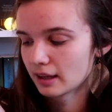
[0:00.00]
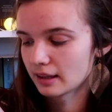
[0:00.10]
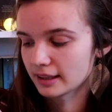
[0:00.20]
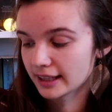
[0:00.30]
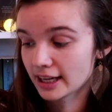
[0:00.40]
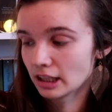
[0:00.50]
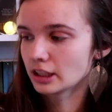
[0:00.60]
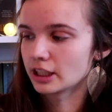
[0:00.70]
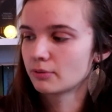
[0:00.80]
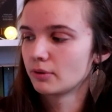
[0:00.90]
like
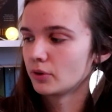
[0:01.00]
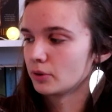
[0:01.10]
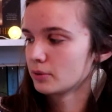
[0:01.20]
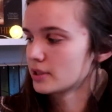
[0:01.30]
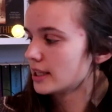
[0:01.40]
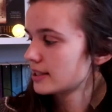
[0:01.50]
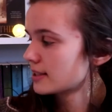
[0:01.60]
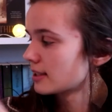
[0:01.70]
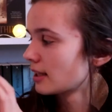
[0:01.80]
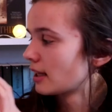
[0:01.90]
analytic reviews
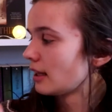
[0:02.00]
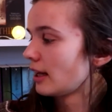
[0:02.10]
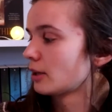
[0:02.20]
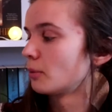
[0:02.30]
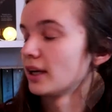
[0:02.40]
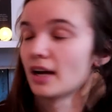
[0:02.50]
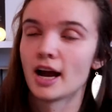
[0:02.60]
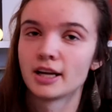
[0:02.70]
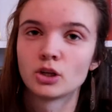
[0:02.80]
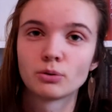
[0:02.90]
is like when
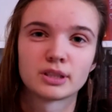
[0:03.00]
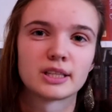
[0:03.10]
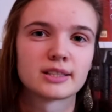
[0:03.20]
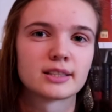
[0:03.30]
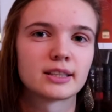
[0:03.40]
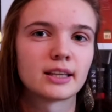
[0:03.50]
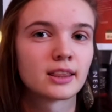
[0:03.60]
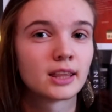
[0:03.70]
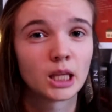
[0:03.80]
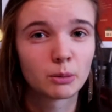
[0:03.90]
I notice the
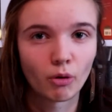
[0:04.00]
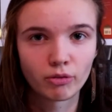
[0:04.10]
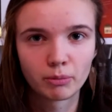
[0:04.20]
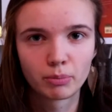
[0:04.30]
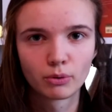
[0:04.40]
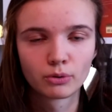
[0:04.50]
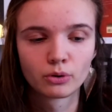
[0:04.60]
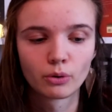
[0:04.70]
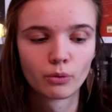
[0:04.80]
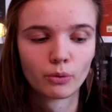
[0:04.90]
theme of the
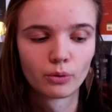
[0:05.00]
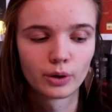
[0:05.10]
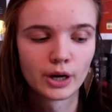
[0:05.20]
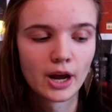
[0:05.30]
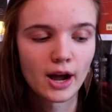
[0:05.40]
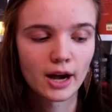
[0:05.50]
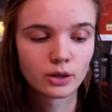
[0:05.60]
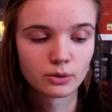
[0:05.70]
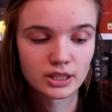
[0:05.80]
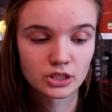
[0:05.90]
book, or I
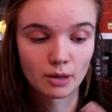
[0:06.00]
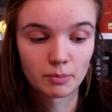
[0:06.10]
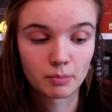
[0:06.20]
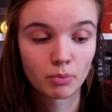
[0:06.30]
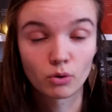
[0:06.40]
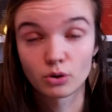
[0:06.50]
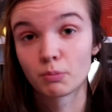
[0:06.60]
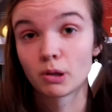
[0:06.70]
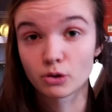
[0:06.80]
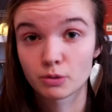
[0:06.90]
notice some important
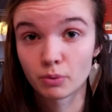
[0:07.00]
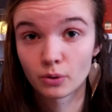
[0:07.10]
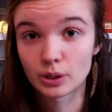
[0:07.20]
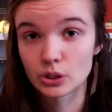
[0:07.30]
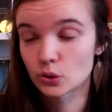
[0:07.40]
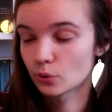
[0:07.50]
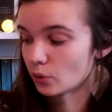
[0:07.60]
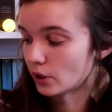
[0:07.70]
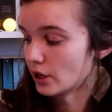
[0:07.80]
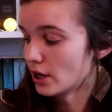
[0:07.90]
plot point
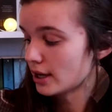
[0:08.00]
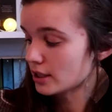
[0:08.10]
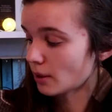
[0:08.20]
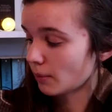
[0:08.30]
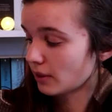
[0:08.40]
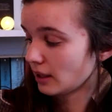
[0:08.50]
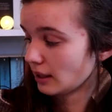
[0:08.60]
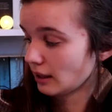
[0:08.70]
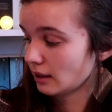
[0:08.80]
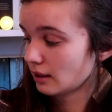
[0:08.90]
or
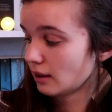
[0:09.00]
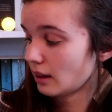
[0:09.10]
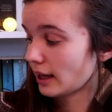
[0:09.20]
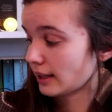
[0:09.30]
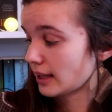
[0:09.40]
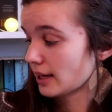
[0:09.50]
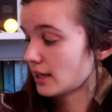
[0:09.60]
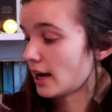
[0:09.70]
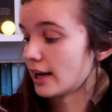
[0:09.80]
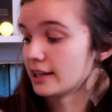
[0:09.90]
something like that
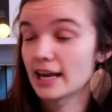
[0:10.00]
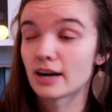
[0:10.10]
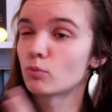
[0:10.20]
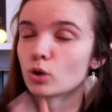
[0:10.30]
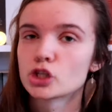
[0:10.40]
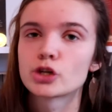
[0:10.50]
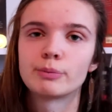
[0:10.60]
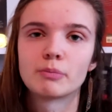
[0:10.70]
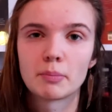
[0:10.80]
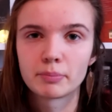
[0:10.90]
that I want to
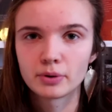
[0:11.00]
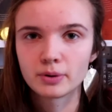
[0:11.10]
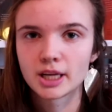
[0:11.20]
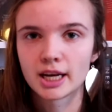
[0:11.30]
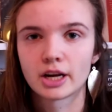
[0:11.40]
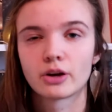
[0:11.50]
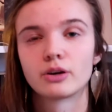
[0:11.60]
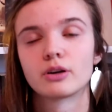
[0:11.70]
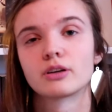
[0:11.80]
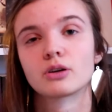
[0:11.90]
remember, that I
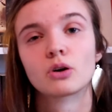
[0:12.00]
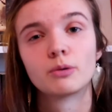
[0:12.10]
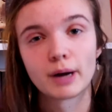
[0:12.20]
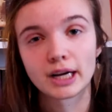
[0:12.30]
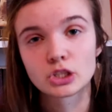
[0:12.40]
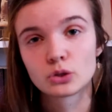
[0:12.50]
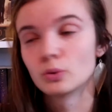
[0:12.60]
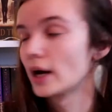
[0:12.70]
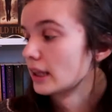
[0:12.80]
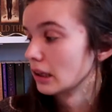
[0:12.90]
can go back to
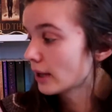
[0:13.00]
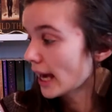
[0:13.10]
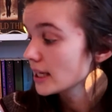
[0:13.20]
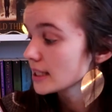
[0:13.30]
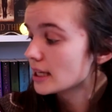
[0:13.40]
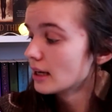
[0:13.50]
and look at.